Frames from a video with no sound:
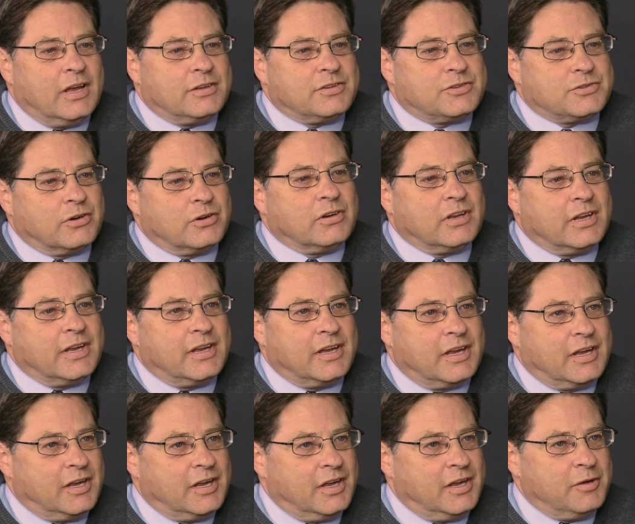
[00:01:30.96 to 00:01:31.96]
Certainly
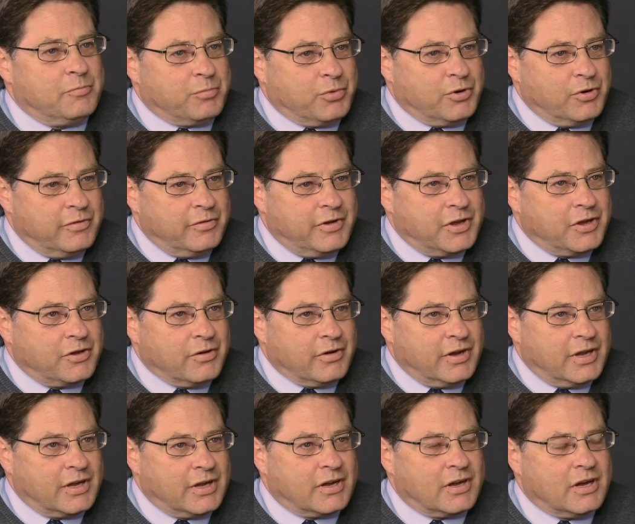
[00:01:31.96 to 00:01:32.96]
improving your
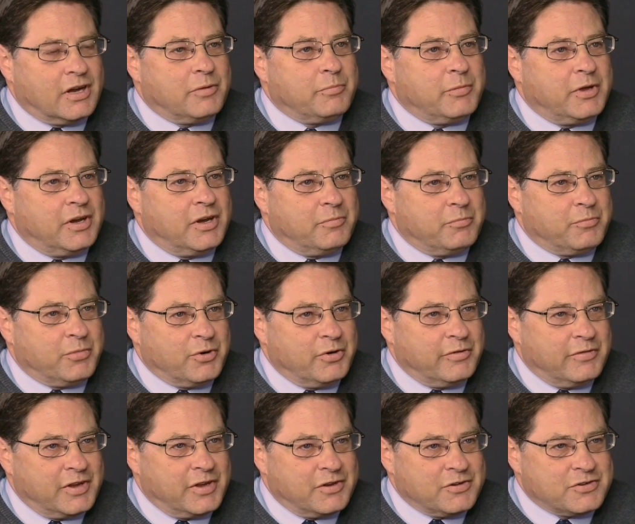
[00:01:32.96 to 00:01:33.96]
income and
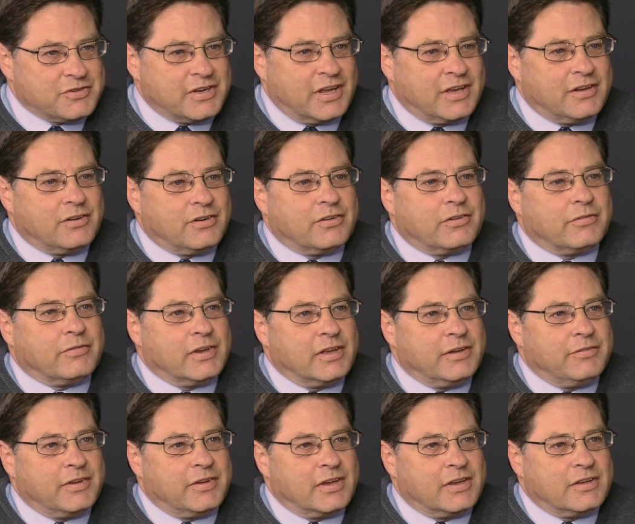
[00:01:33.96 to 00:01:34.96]
improving your standard of
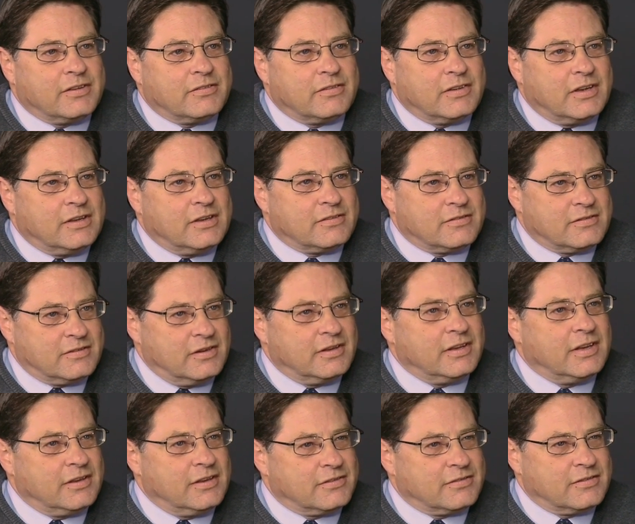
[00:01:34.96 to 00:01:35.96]
living
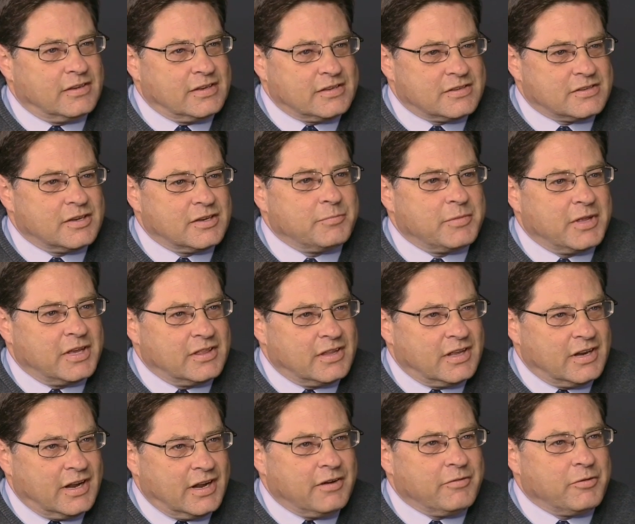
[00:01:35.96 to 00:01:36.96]
is something
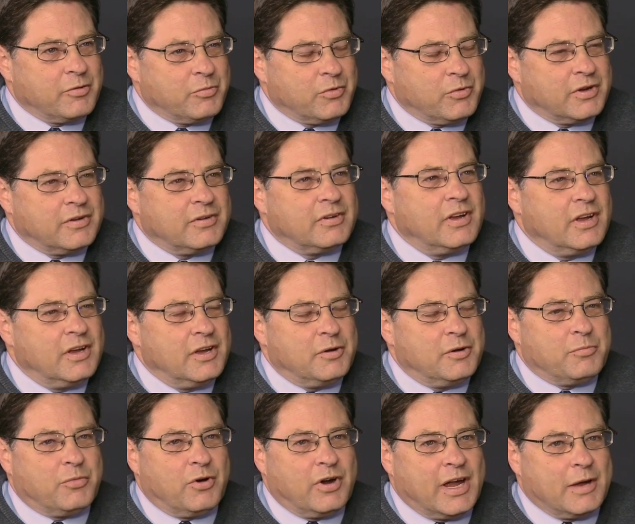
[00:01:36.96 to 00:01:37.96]
that everyone
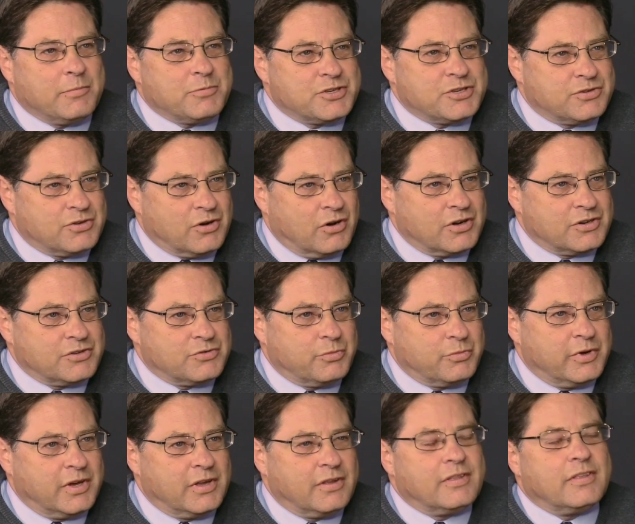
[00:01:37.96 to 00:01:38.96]
perhaps starts
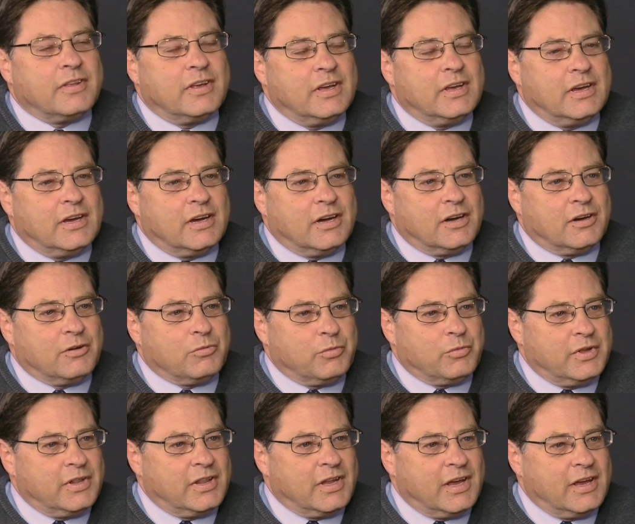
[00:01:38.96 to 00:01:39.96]
with
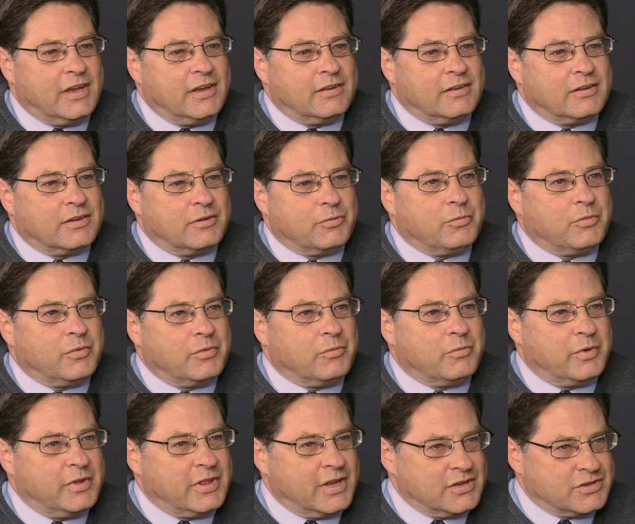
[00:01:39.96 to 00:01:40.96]
when
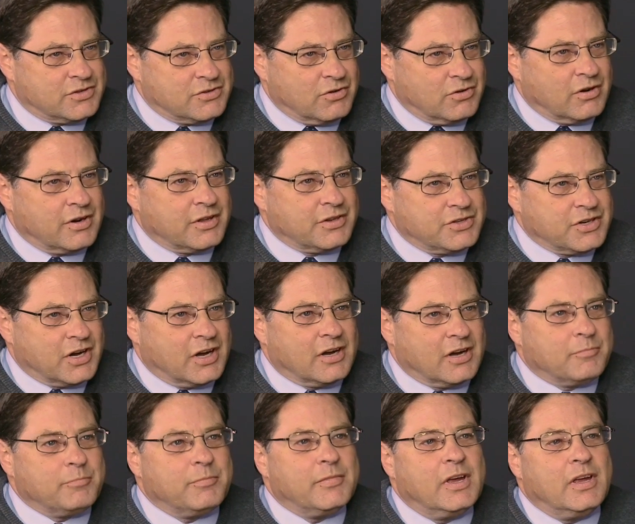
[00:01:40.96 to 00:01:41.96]
they start a
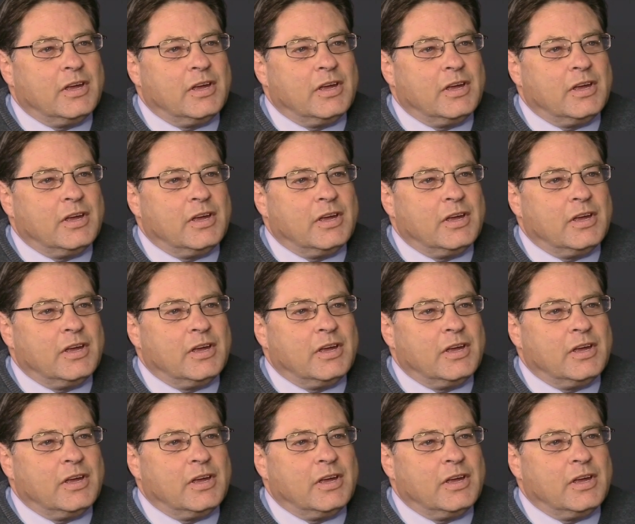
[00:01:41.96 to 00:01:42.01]
job.